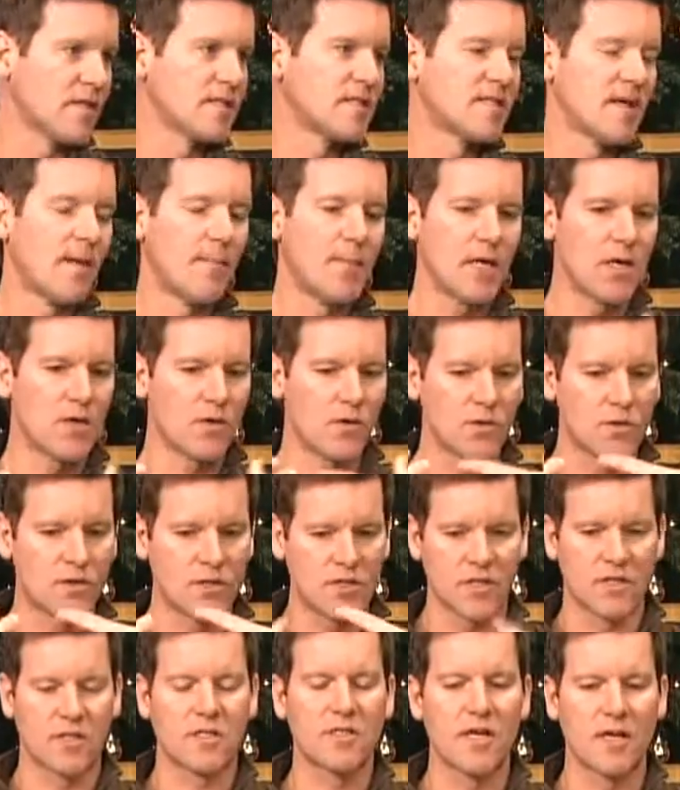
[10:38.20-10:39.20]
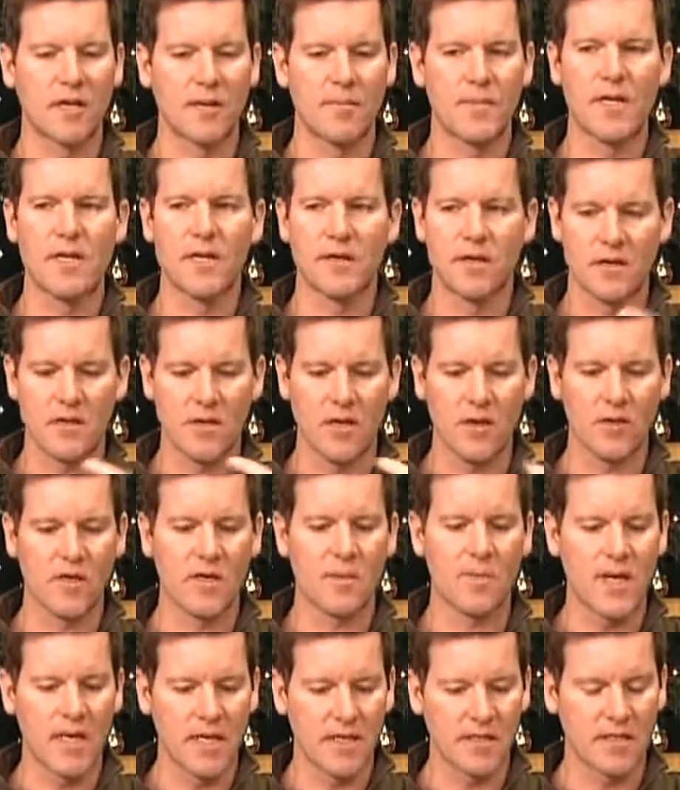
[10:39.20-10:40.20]
and yeah, somebody who's just going to be you know
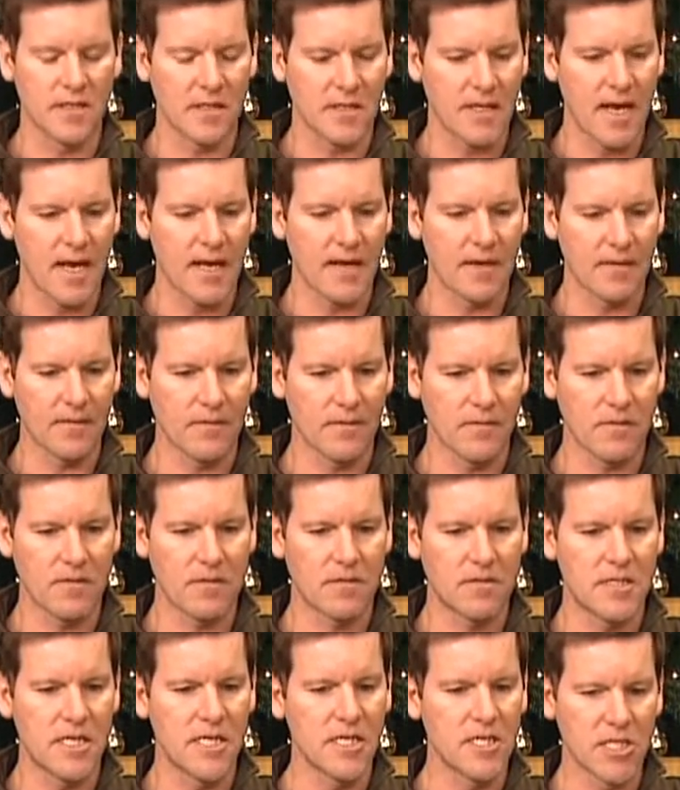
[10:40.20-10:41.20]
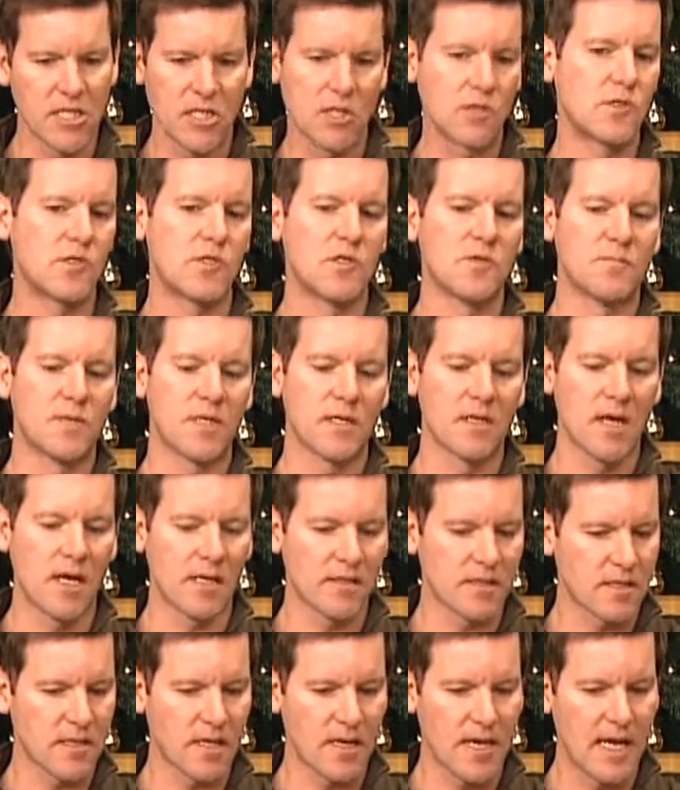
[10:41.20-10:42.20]
committed to kind of teaching you right.
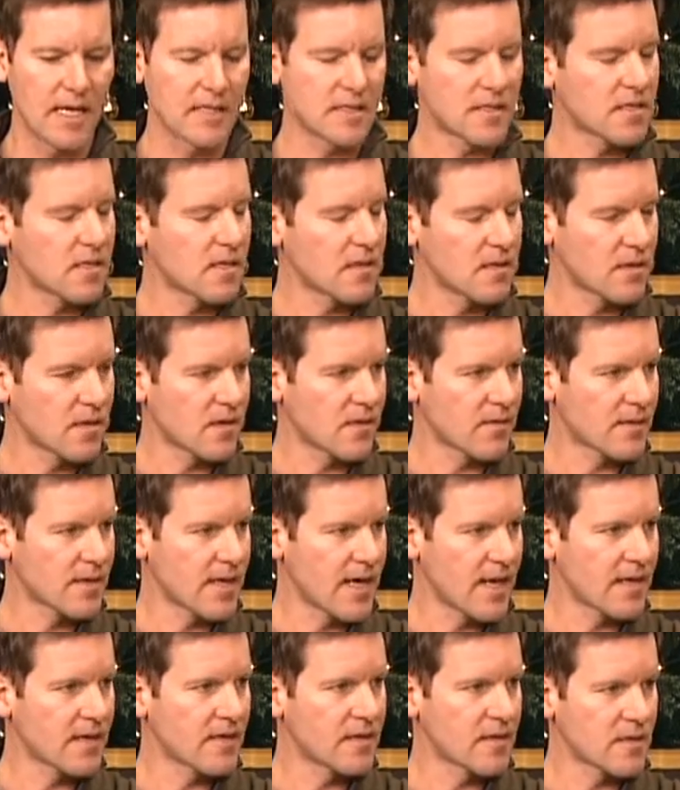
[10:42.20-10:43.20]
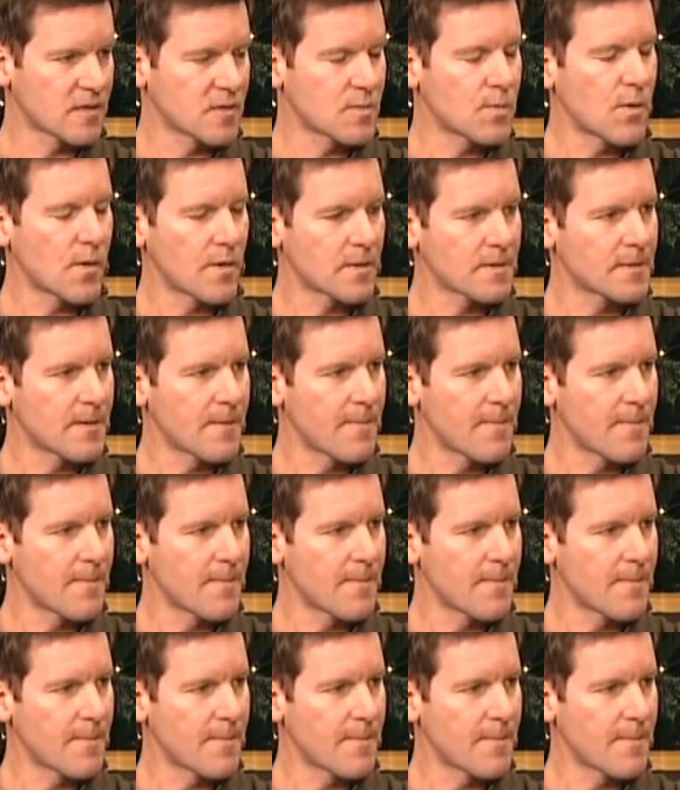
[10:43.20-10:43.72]
nuts uh, as to you know right. getting into this. And it's